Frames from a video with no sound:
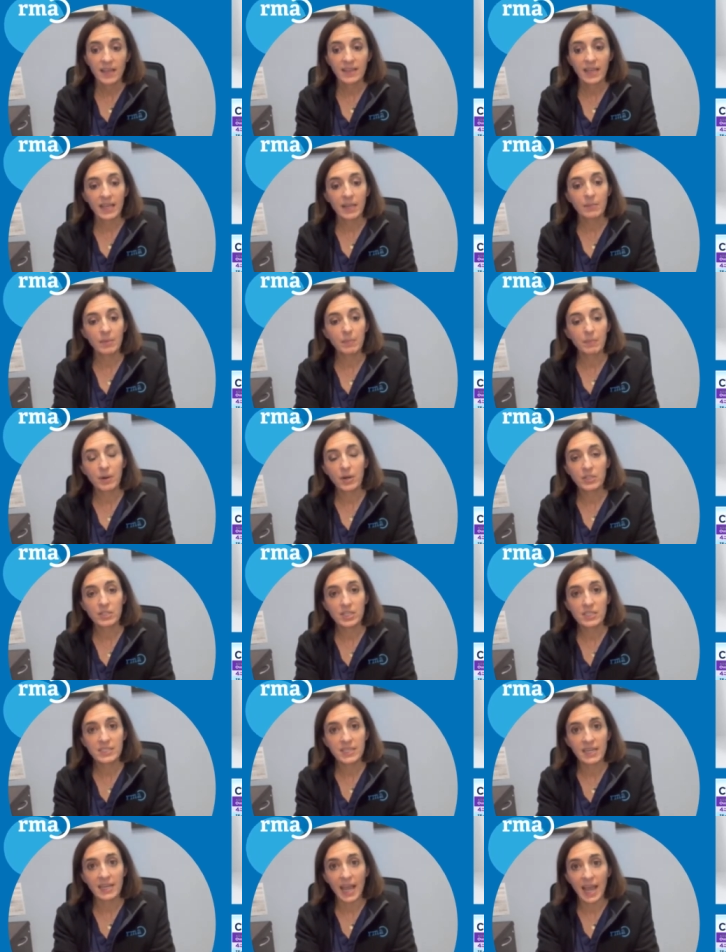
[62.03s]
that can be
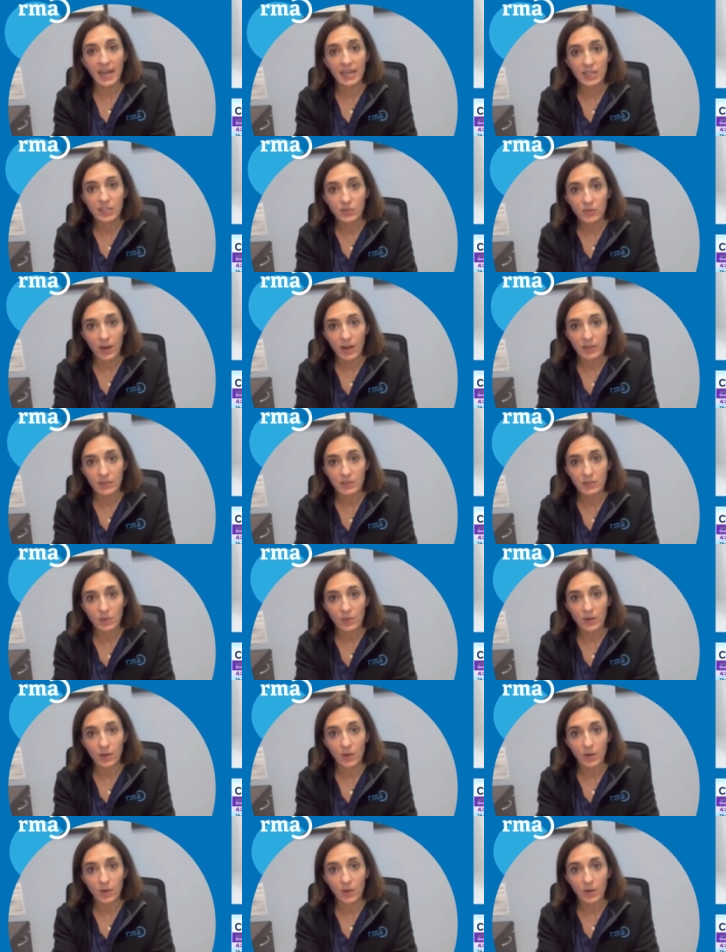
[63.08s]
purchased in any drugstore